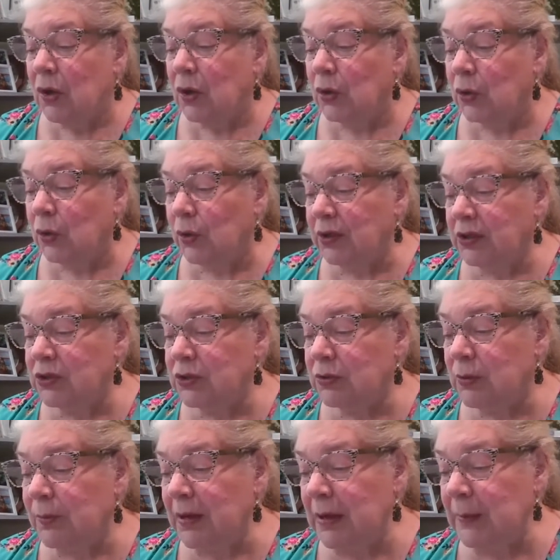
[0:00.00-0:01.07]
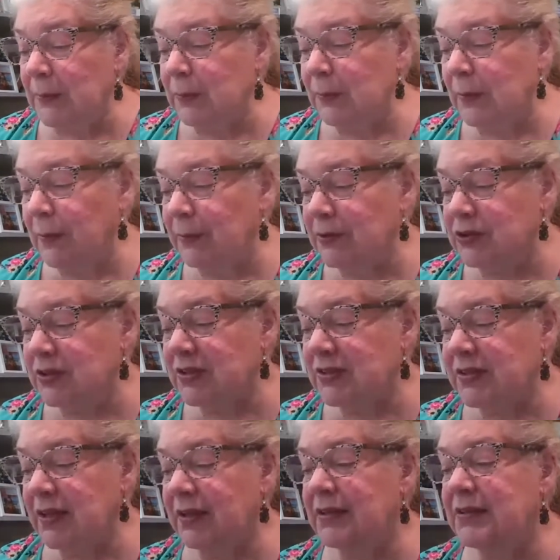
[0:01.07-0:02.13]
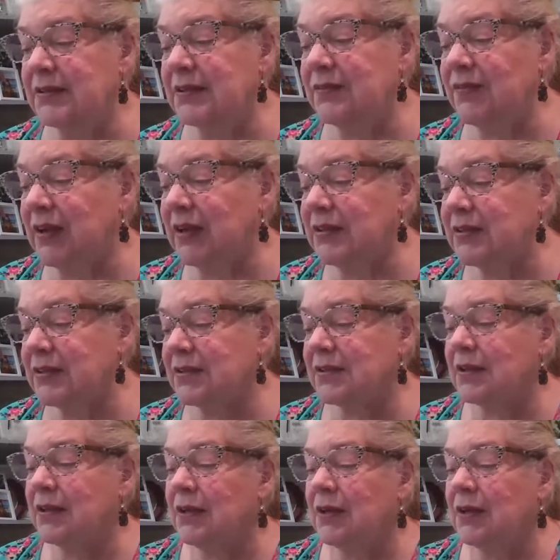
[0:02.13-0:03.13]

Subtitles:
According to a paper published in Science Advances,